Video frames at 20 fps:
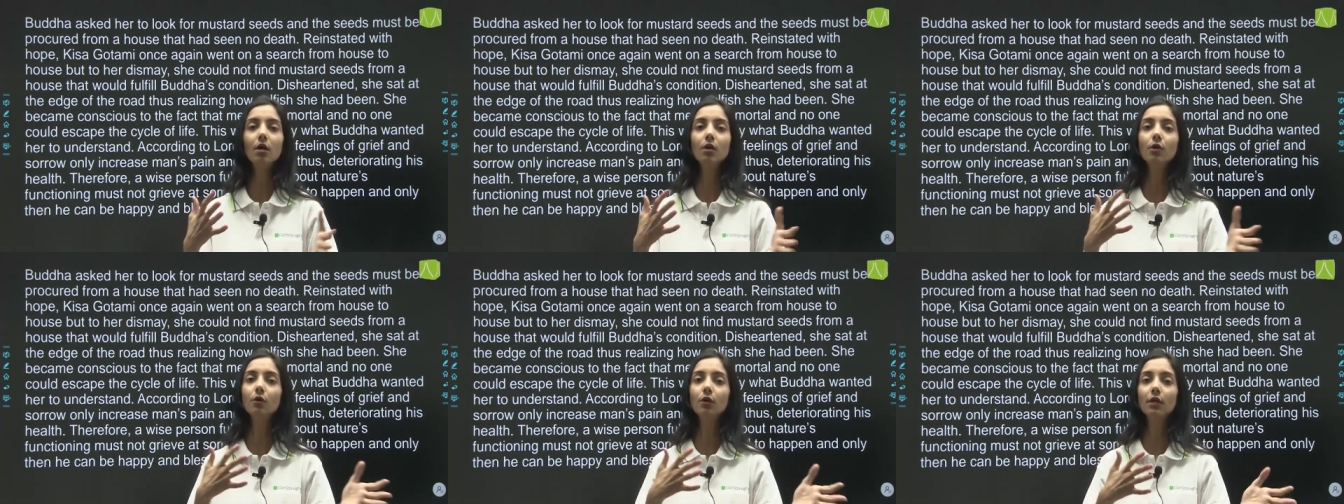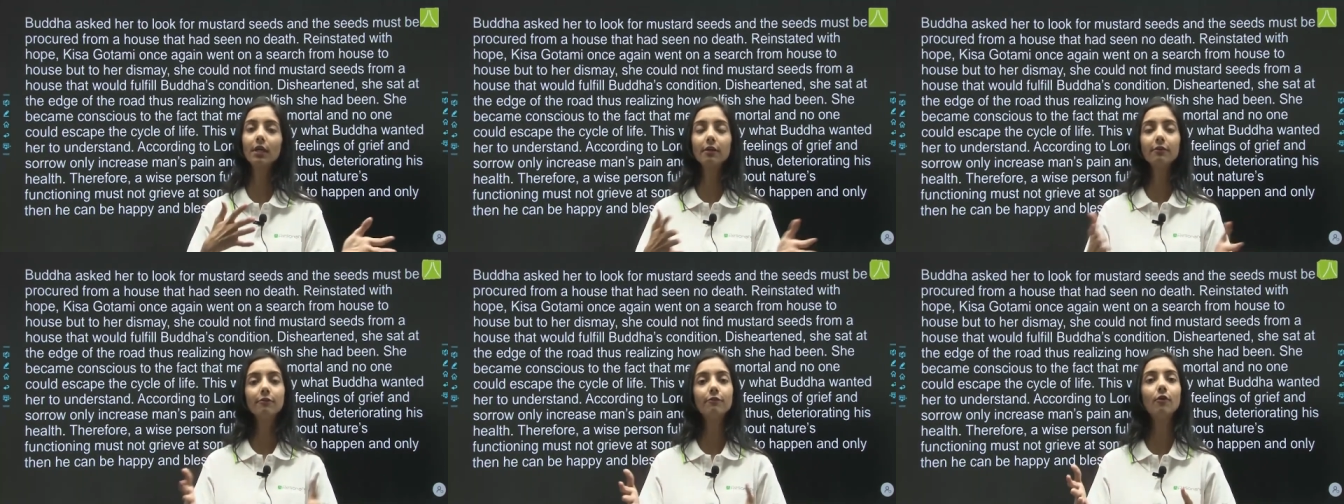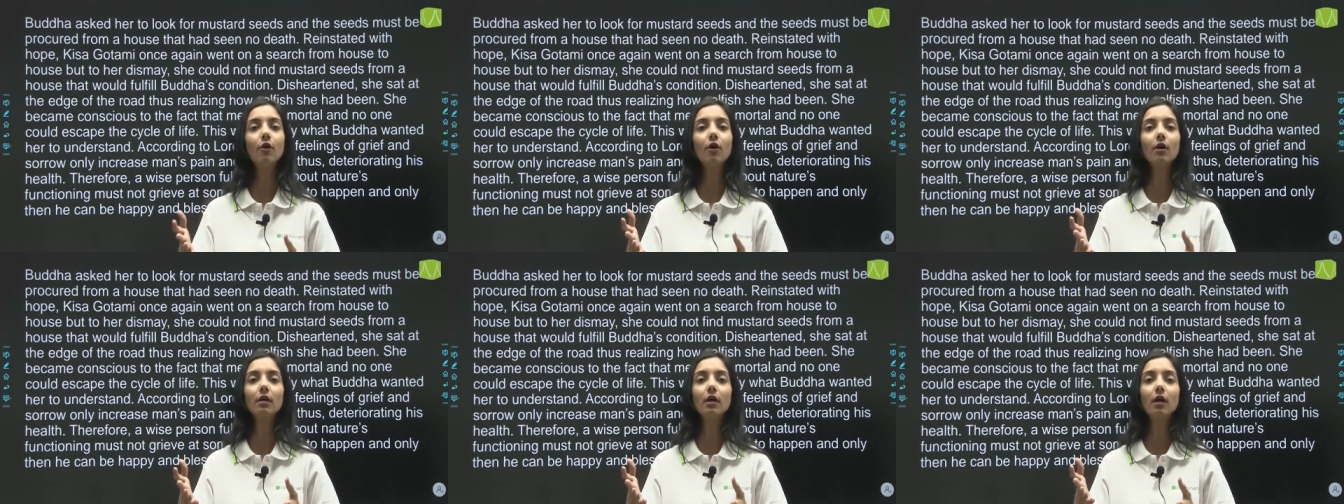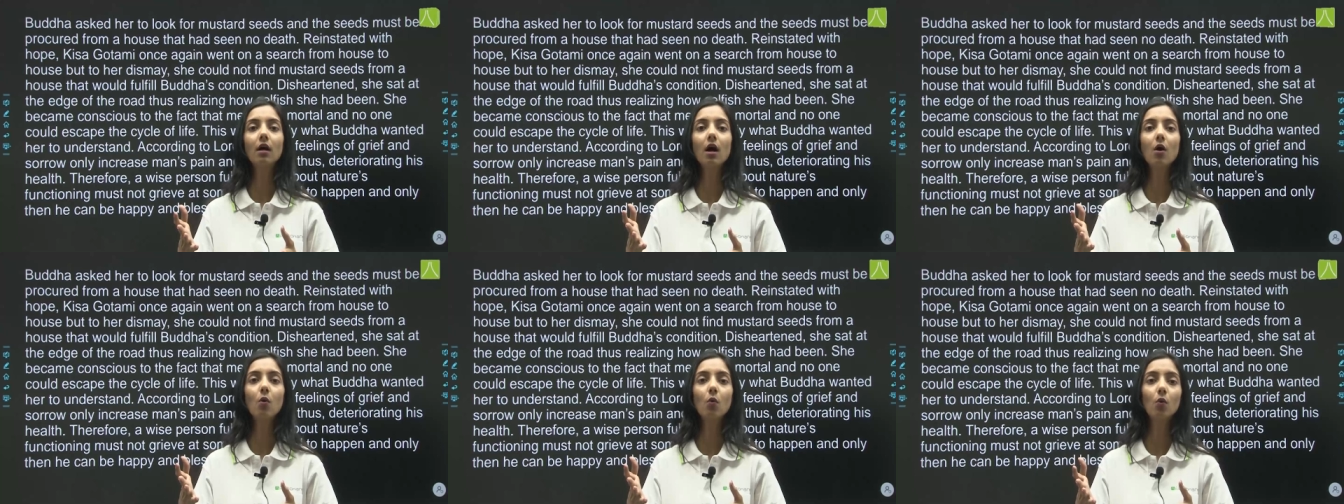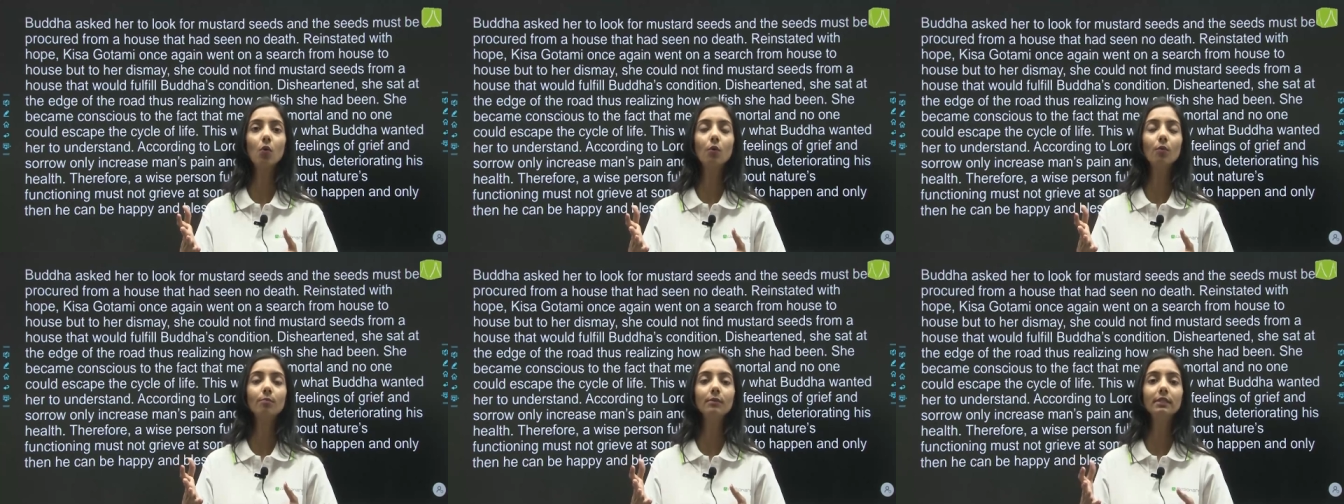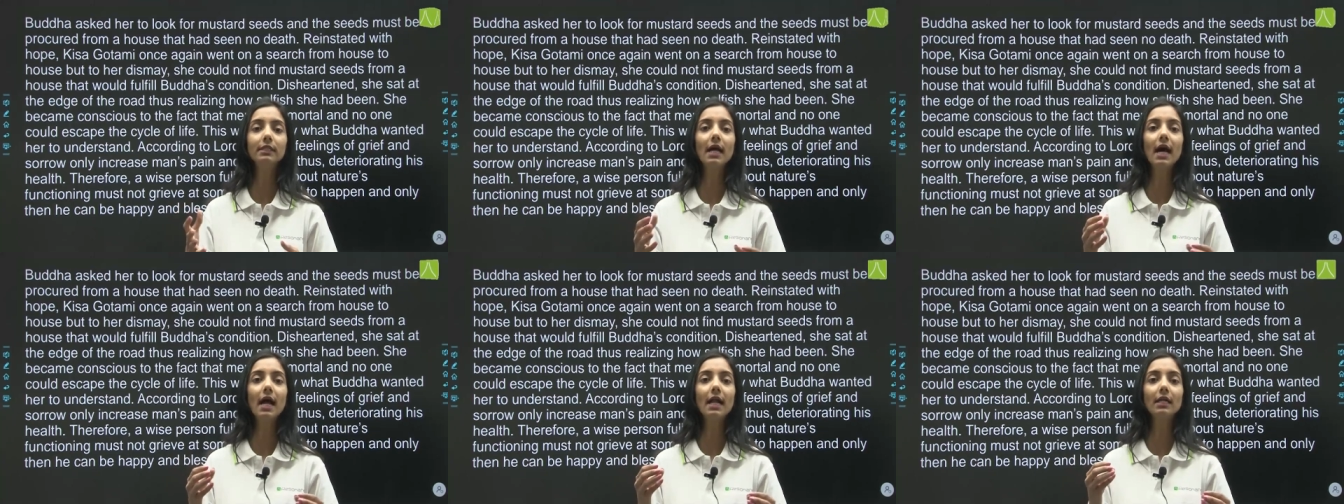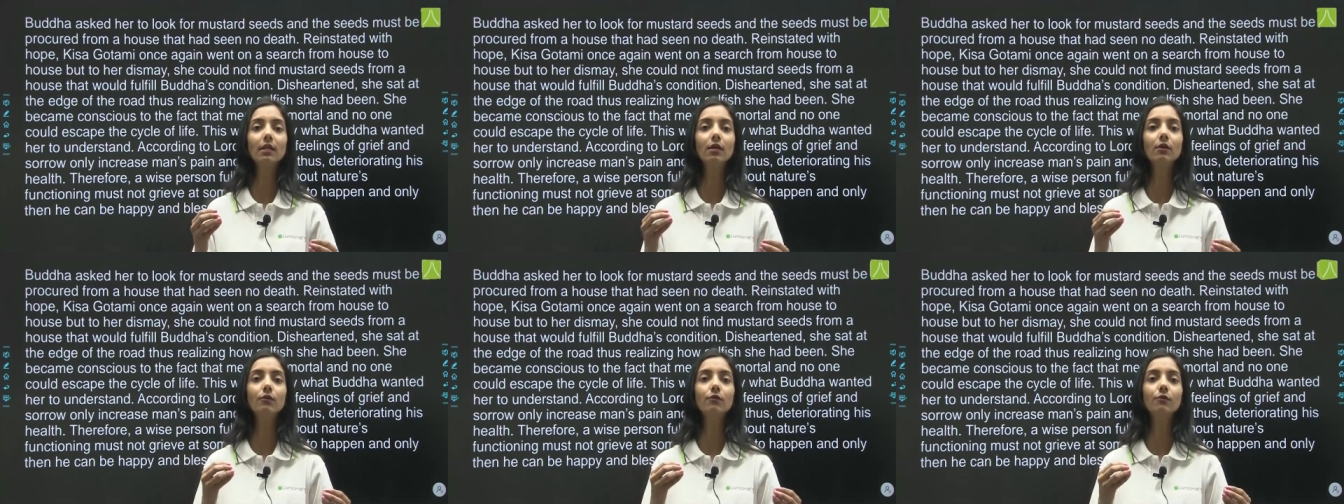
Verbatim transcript: looking for a home that